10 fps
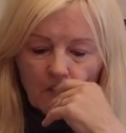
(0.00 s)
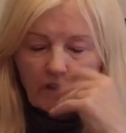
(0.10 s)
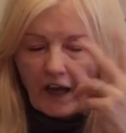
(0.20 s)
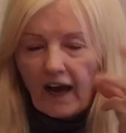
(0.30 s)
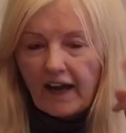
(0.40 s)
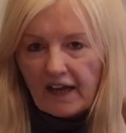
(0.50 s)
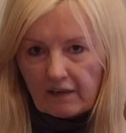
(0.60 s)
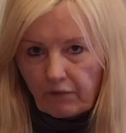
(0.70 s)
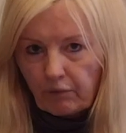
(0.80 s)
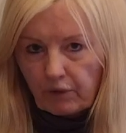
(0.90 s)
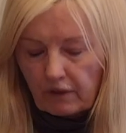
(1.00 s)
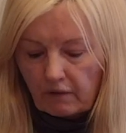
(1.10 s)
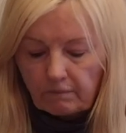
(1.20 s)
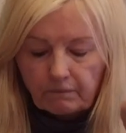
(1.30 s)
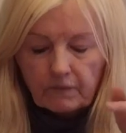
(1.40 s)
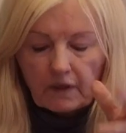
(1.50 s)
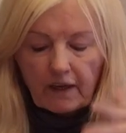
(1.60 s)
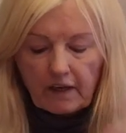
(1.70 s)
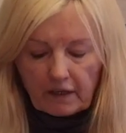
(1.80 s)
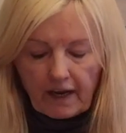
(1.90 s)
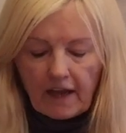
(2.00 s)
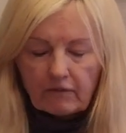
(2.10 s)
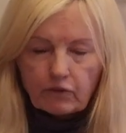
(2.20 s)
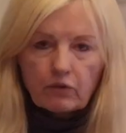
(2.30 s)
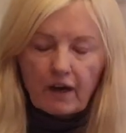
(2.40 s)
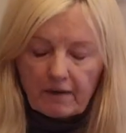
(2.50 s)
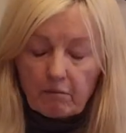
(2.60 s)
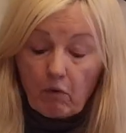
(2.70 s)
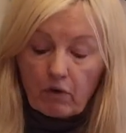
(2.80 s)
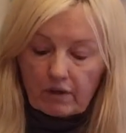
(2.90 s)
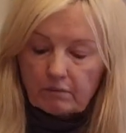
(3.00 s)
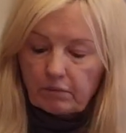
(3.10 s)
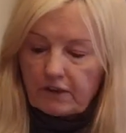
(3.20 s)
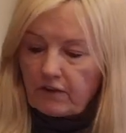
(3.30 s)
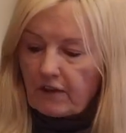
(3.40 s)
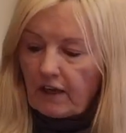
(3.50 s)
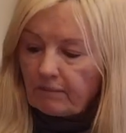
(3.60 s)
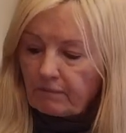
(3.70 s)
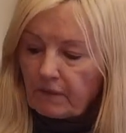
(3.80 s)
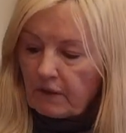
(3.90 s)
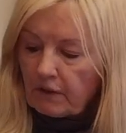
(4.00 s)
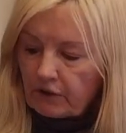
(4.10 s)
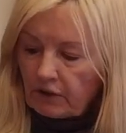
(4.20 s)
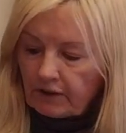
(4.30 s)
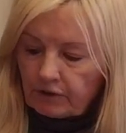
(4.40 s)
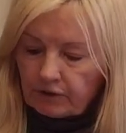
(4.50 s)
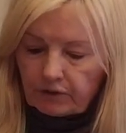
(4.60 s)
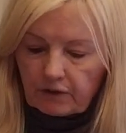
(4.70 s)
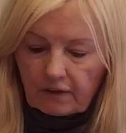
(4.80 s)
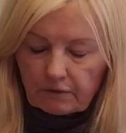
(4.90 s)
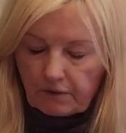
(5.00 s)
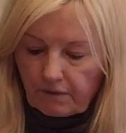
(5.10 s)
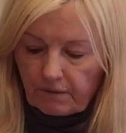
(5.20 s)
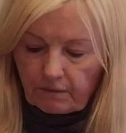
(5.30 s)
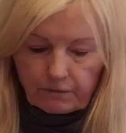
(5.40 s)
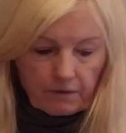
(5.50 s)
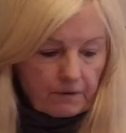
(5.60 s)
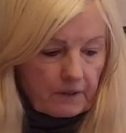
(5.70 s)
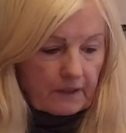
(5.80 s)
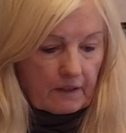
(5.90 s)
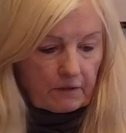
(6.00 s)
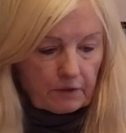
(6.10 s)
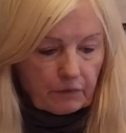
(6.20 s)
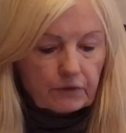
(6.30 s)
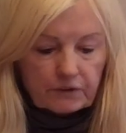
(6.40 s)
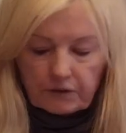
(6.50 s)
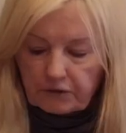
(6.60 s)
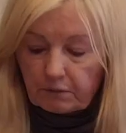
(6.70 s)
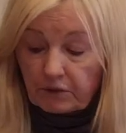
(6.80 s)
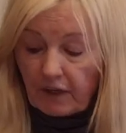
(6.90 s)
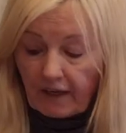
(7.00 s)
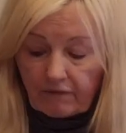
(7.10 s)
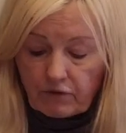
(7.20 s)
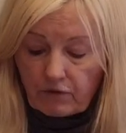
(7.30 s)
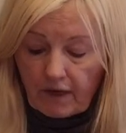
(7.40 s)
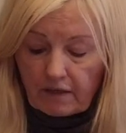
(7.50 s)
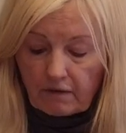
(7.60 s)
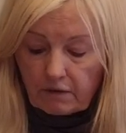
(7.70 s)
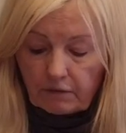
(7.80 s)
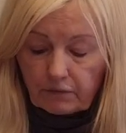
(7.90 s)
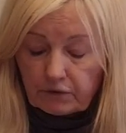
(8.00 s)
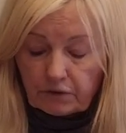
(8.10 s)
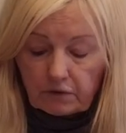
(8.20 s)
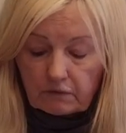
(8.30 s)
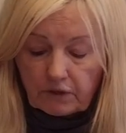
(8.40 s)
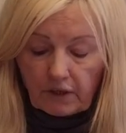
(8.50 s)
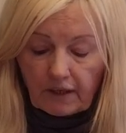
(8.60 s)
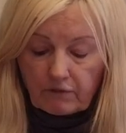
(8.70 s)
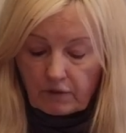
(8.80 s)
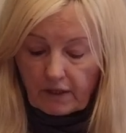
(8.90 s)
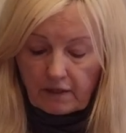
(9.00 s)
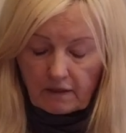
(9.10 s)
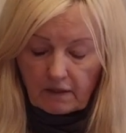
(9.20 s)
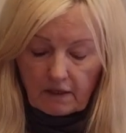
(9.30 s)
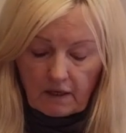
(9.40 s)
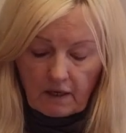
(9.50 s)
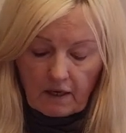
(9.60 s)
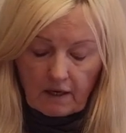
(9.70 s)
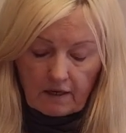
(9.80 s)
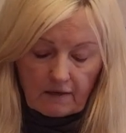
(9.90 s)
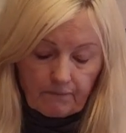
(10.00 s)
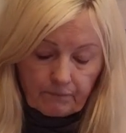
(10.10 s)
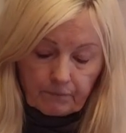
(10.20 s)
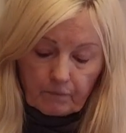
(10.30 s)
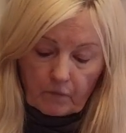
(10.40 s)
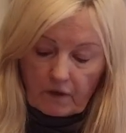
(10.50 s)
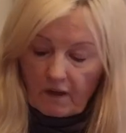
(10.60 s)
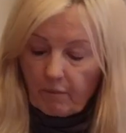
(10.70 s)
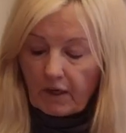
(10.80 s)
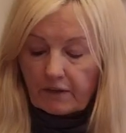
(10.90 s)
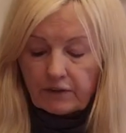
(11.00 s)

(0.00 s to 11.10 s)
okay, I have three of them and I have tried more, but so let's just start with the different systems that I've tried, the different stoves that I've tried. I bought